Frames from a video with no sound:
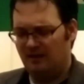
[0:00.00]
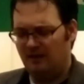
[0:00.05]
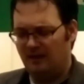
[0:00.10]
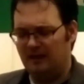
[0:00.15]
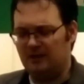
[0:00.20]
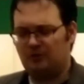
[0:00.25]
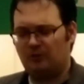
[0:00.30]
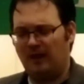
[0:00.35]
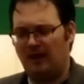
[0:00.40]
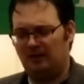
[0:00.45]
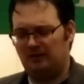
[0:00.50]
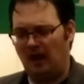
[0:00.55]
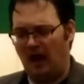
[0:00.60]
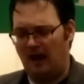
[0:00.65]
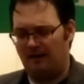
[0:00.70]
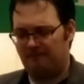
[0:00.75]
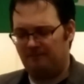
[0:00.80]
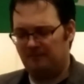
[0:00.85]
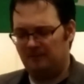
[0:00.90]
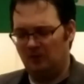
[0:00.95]
He trailed
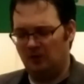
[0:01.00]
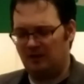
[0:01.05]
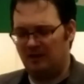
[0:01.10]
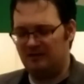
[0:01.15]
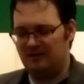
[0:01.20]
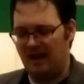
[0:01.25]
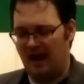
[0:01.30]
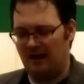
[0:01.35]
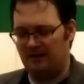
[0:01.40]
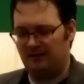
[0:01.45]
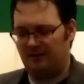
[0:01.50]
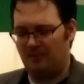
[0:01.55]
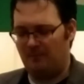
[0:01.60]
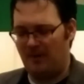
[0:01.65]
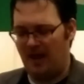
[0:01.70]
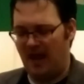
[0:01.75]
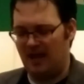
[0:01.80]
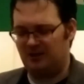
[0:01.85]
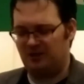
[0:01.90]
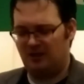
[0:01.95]
off, looking down at the
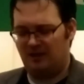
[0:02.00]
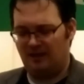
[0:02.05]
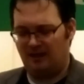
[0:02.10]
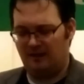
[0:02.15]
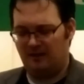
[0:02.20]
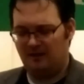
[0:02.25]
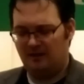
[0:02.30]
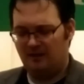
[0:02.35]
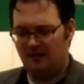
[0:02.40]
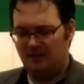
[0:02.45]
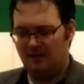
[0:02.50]
badge again.